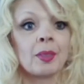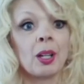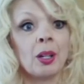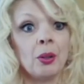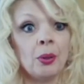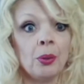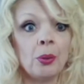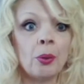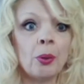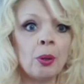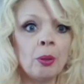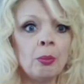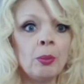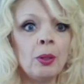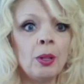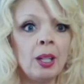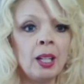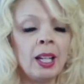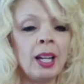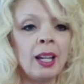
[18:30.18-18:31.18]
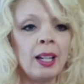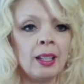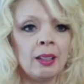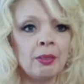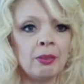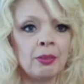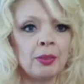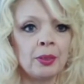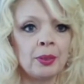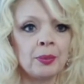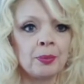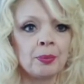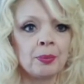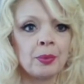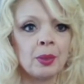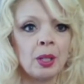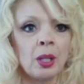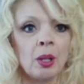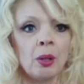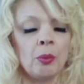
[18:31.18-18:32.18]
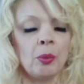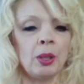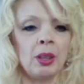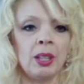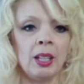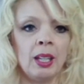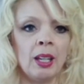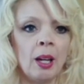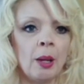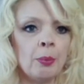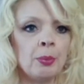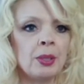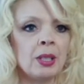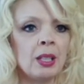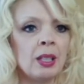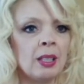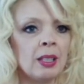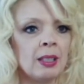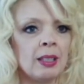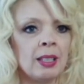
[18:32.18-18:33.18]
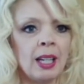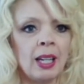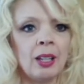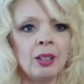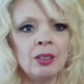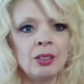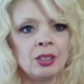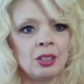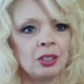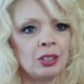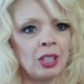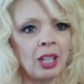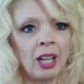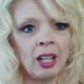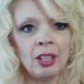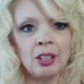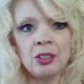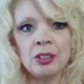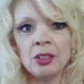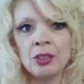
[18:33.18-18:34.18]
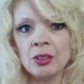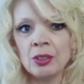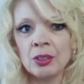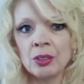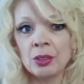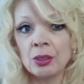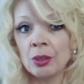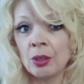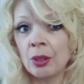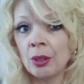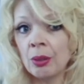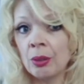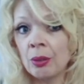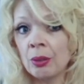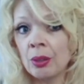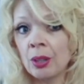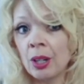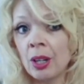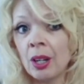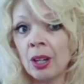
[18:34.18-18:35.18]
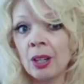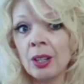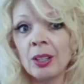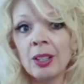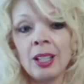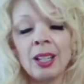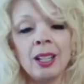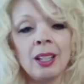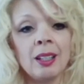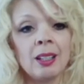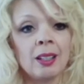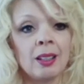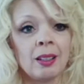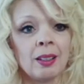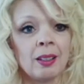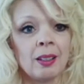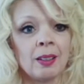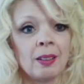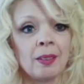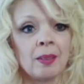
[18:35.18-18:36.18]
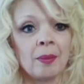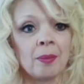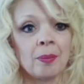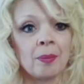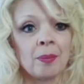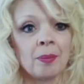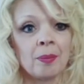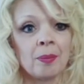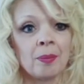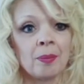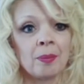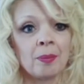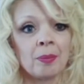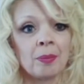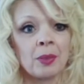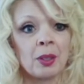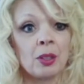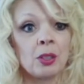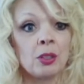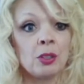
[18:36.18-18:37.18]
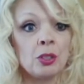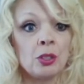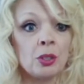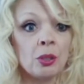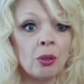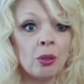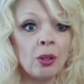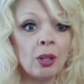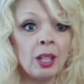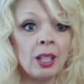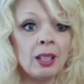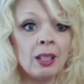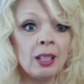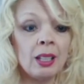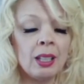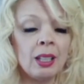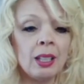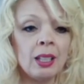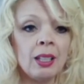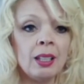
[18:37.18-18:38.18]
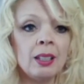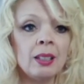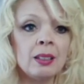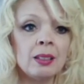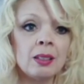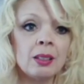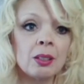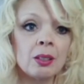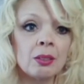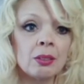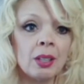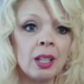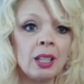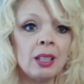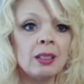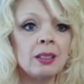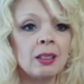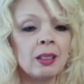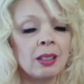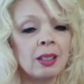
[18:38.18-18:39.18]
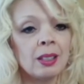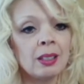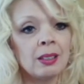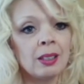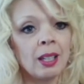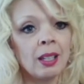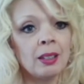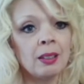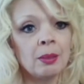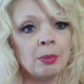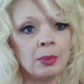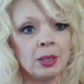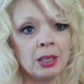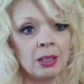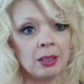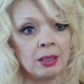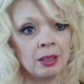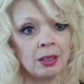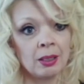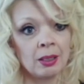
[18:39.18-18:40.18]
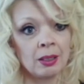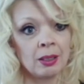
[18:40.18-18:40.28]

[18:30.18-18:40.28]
normal life, with the ups and the downs, the challenges, the sorrow, the heartache, the joy, the ease, the grace, the contentment,